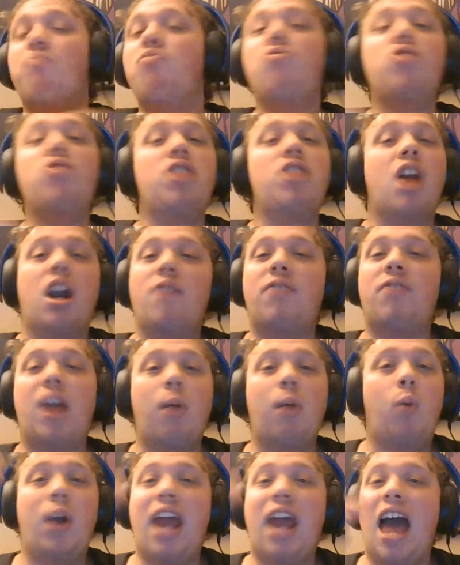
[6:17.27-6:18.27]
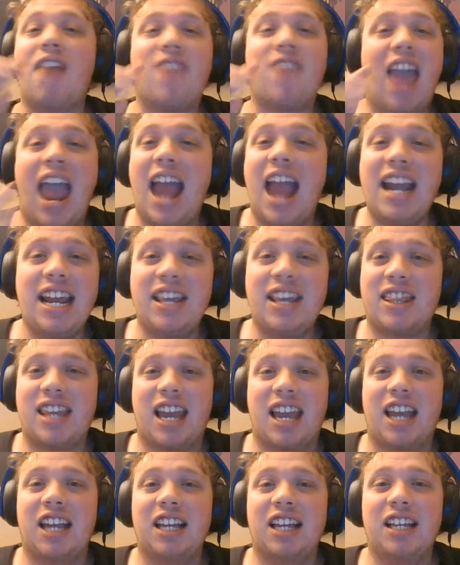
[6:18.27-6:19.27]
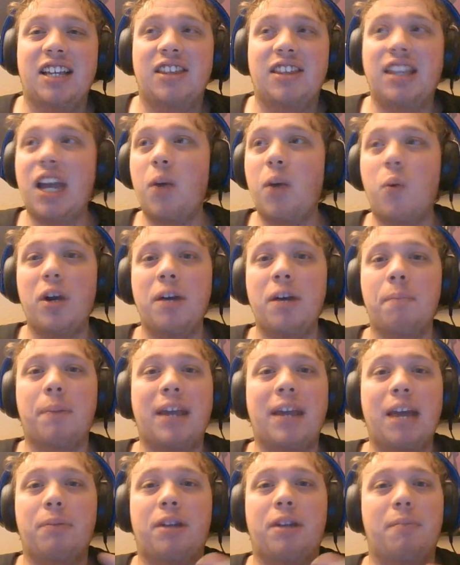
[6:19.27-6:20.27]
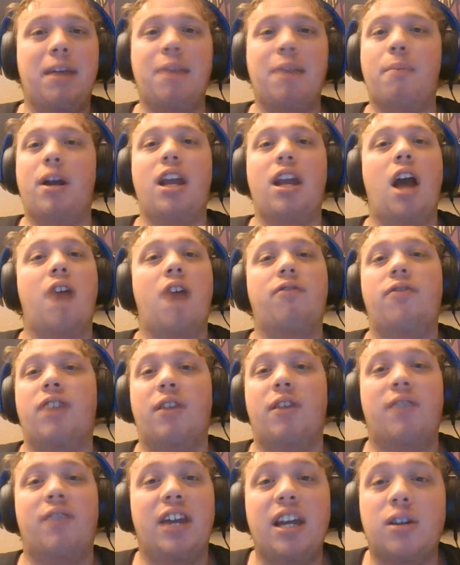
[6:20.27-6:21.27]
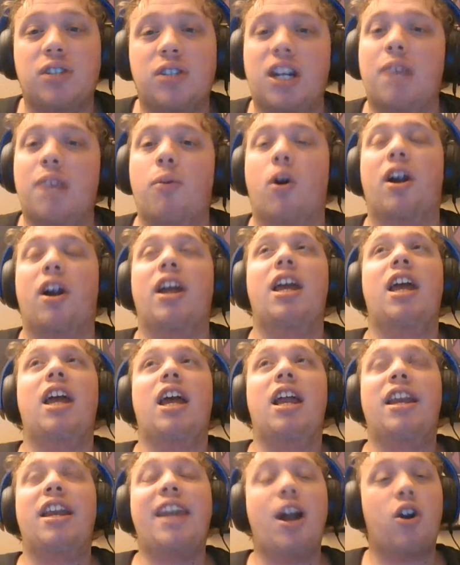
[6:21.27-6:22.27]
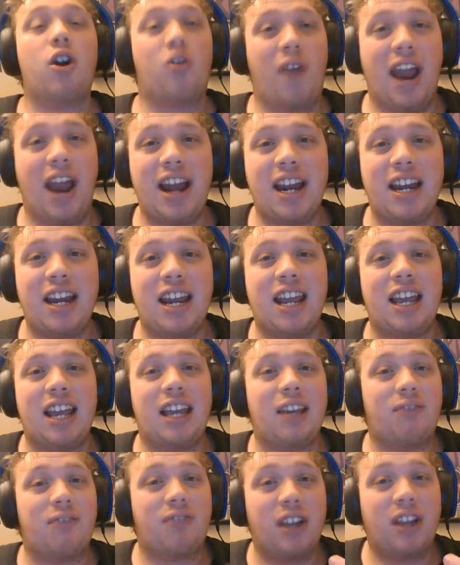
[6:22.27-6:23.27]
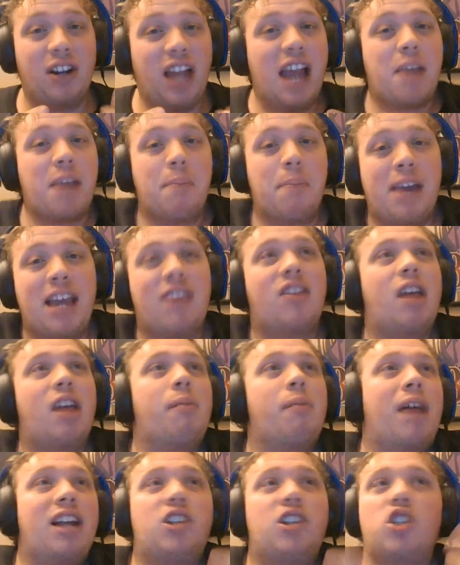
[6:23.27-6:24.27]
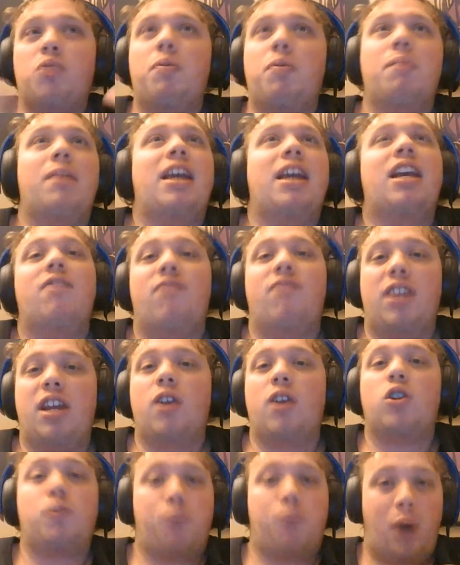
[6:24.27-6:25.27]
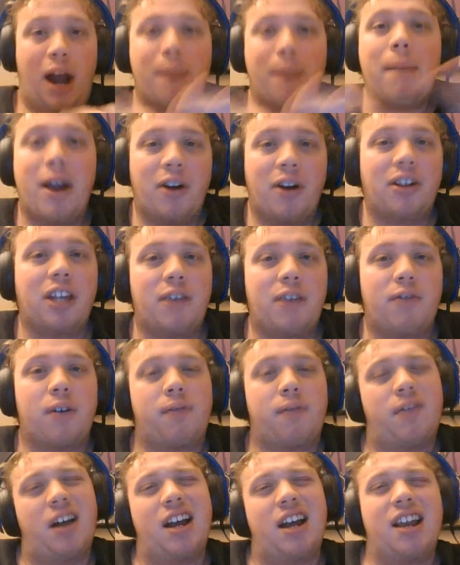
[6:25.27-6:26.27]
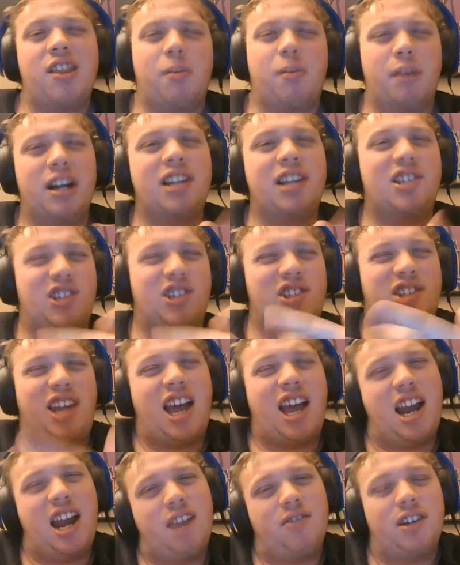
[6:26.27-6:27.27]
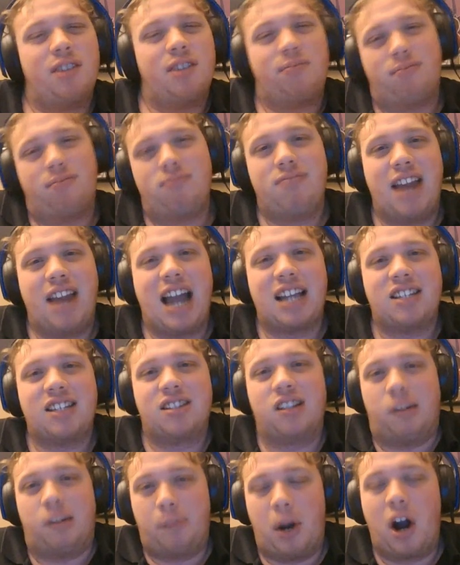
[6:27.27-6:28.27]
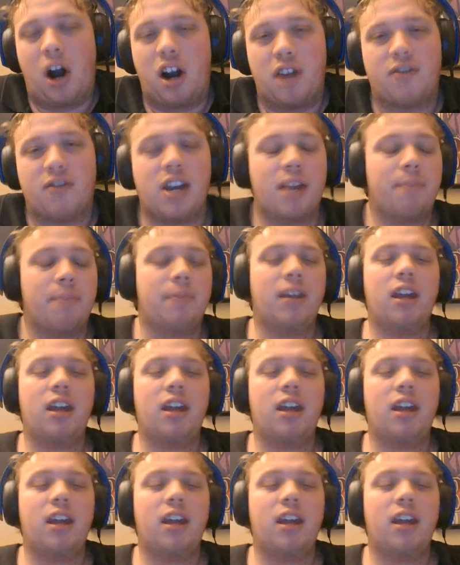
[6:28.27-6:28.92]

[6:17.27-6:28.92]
none of them would have anything. They wouldn't be able to make money off of their videos anymore. Now, granted, if they're like me, they might just be making videos primarily for fun, and the money's just kind of a nice little part of it.